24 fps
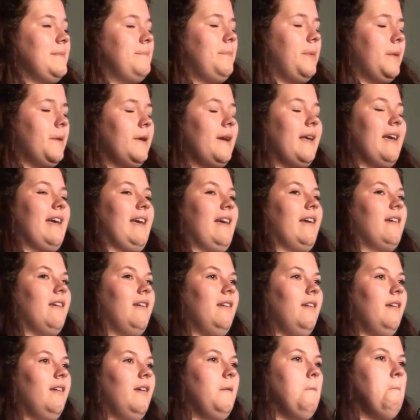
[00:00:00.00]
The burning
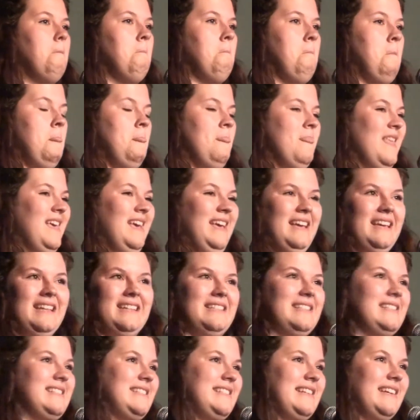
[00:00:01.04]

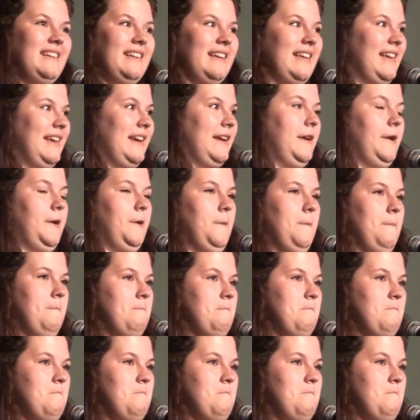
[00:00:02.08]
is still here.